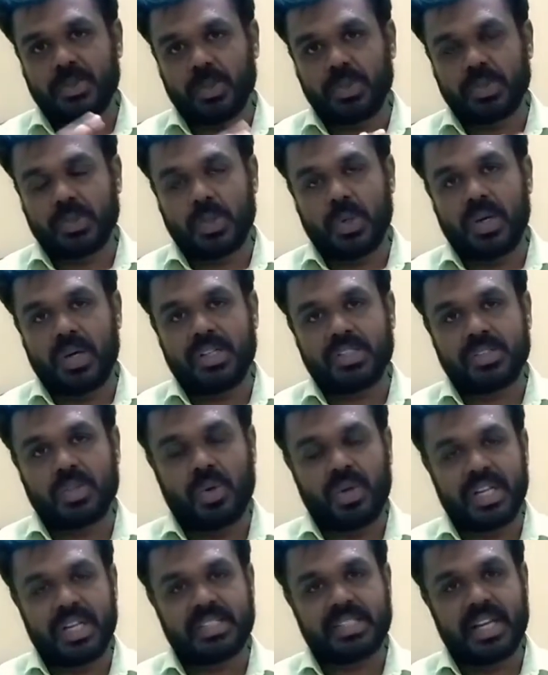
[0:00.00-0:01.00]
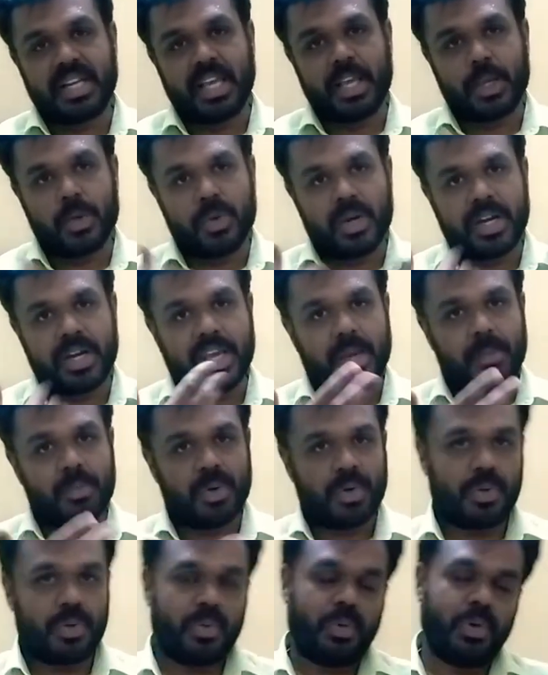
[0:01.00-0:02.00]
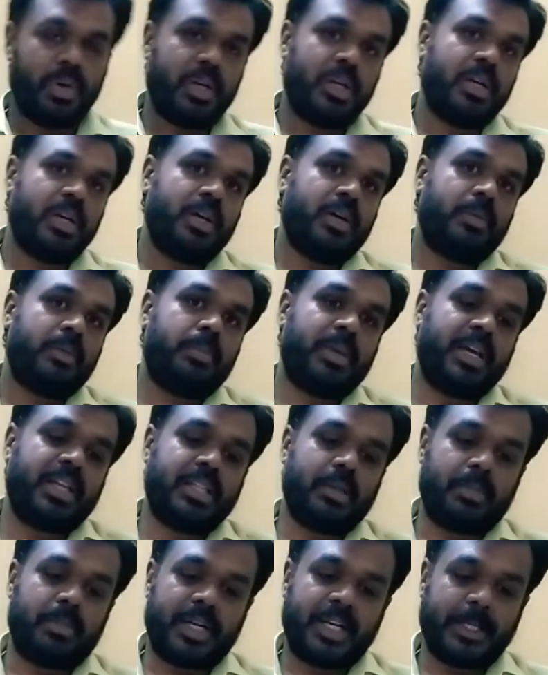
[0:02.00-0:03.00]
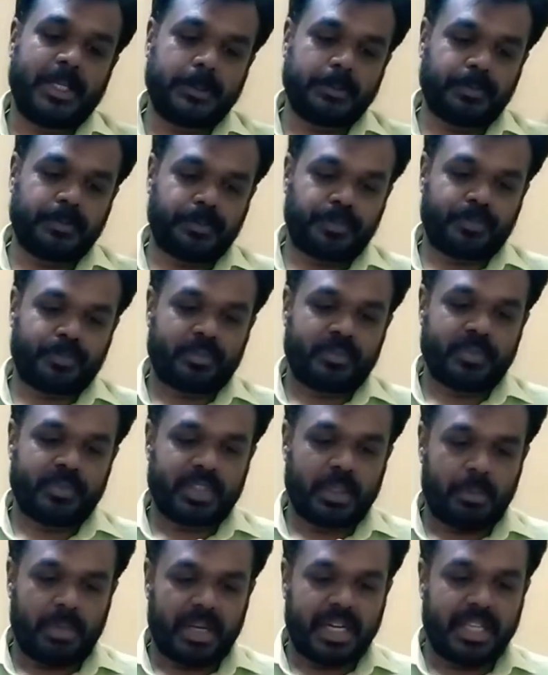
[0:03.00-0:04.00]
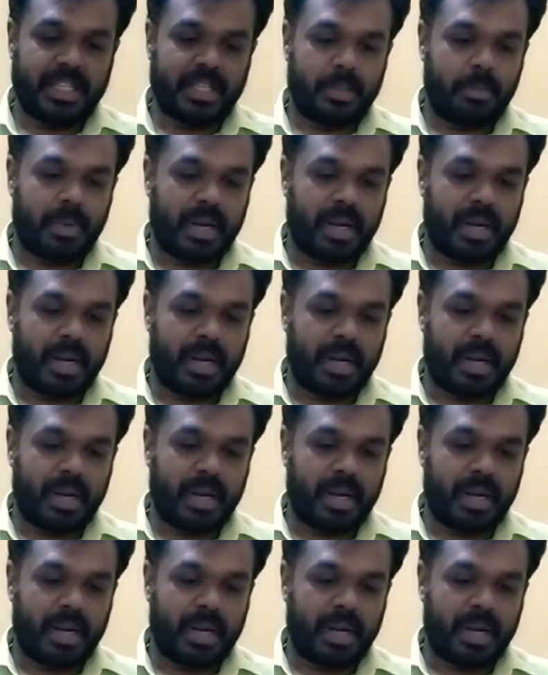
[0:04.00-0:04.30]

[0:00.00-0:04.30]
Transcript: So and so reason I could not able to pay the money. But